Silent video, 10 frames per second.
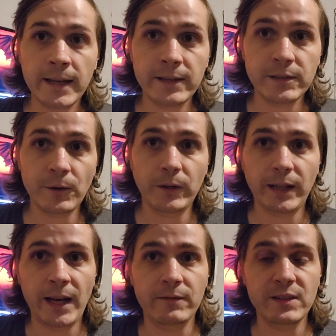is going to
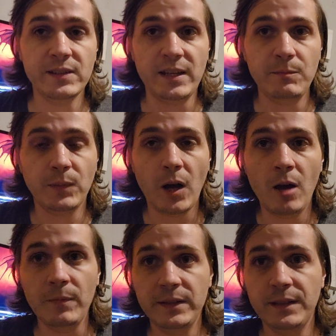have the same
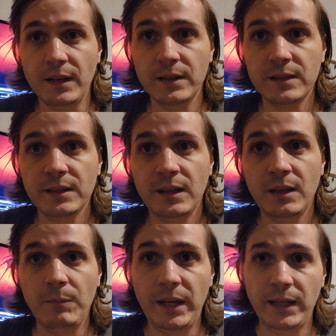problem it does
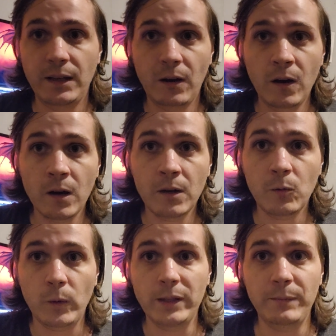making art
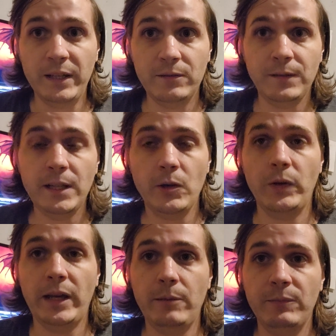when it makes video
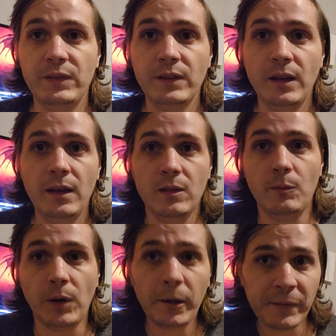games. The
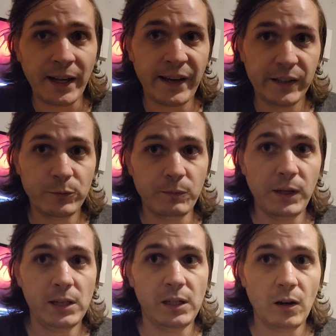problem it has with
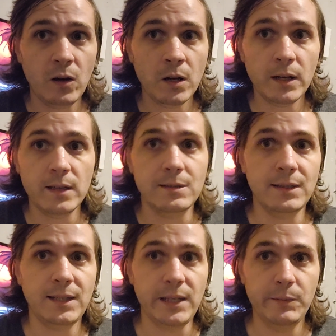making art is it
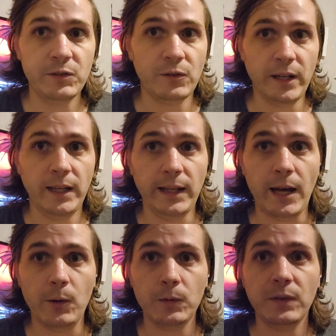keeps cranking
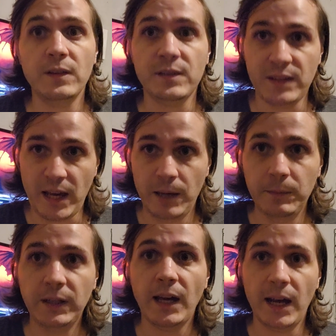out the same
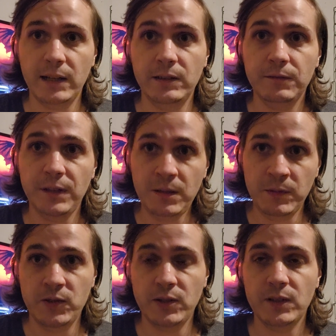kind of
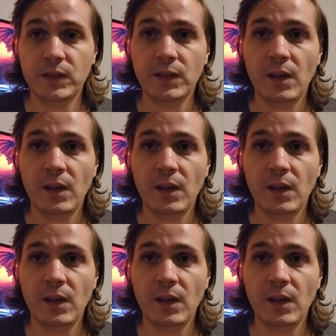images.